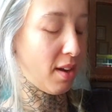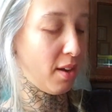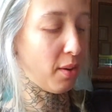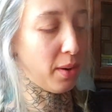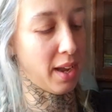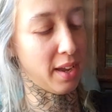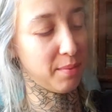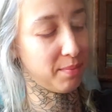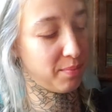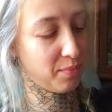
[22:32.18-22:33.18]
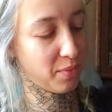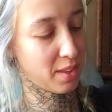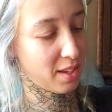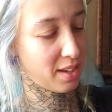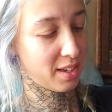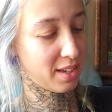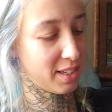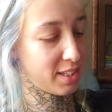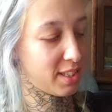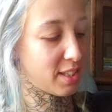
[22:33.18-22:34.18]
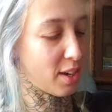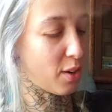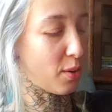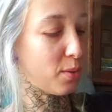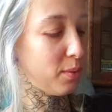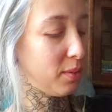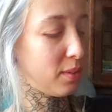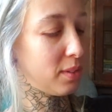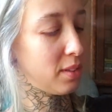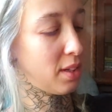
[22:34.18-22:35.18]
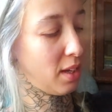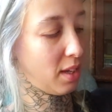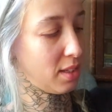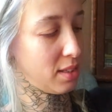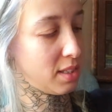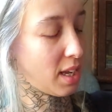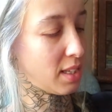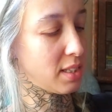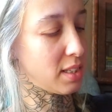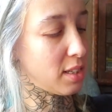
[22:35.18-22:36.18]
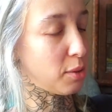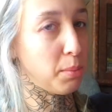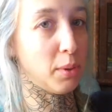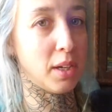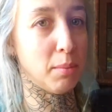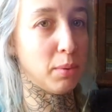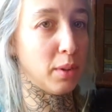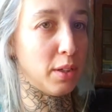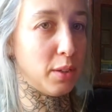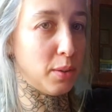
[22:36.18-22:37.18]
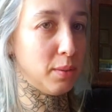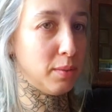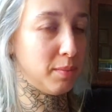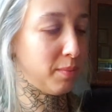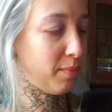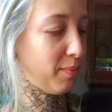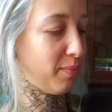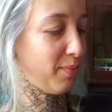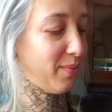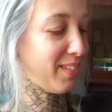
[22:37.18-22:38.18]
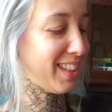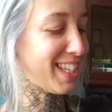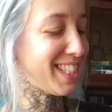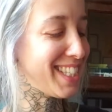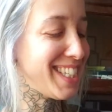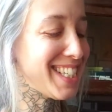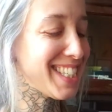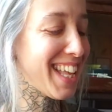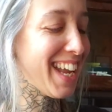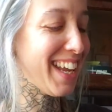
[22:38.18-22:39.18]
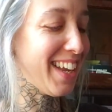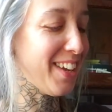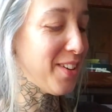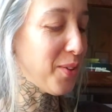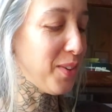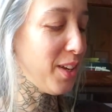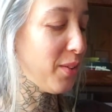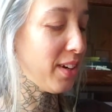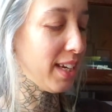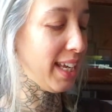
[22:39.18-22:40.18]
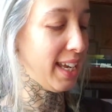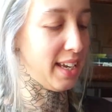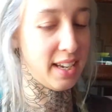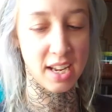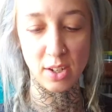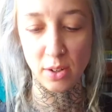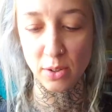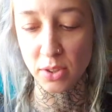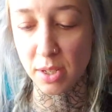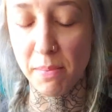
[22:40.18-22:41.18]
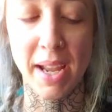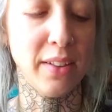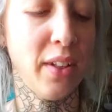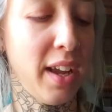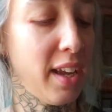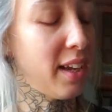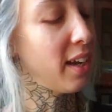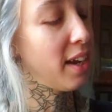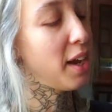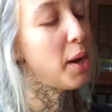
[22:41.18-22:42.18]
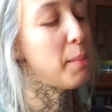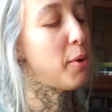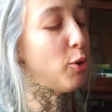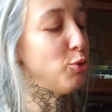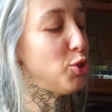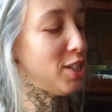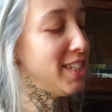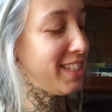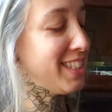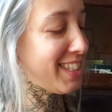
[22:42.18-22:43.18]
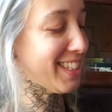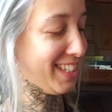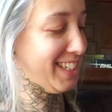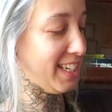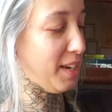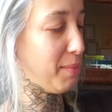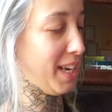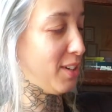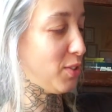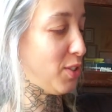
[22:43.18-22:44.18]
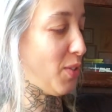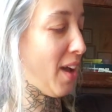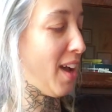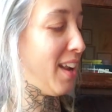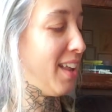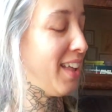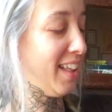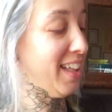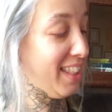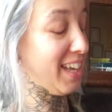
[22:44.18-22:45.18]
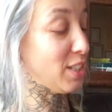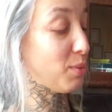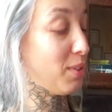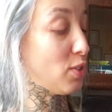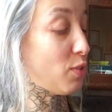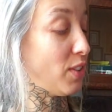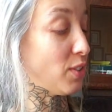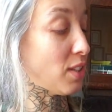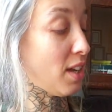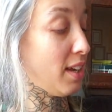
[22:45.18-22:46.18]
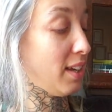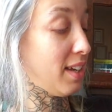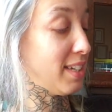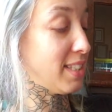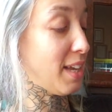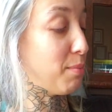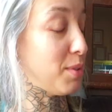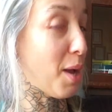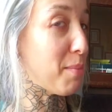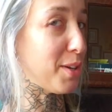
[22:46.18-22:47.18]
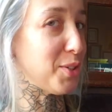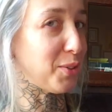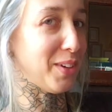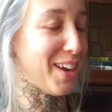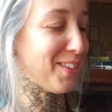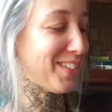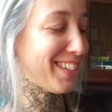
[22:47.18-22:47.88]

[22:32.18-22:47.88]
Okay, so say it's still pretty blue. This is just like, you know when you were a kid and you used to make like potions? Did anybody else do that? That's what this feels like, except I'm an adult now